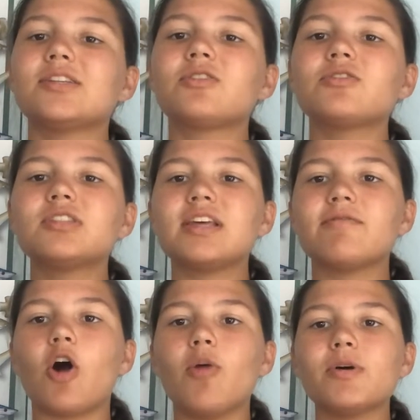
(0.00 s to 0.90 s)
turtles live
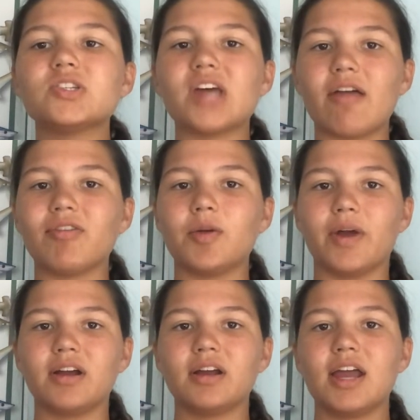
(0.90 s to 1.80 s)
almost
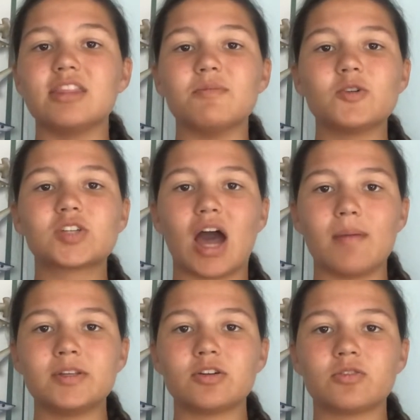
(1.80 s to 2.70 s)
everywhere, and the most
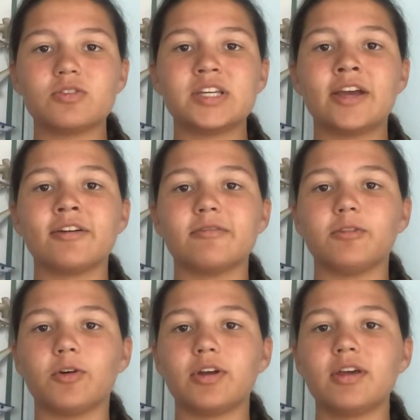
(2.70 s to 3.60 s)
common turtles here in
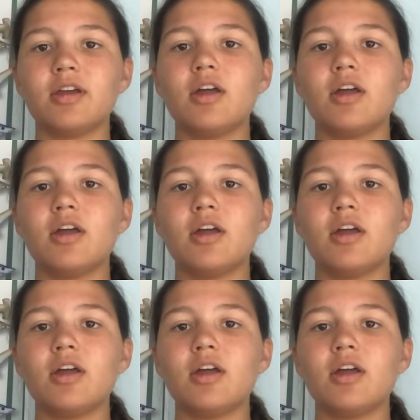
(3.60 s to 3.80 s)
Florida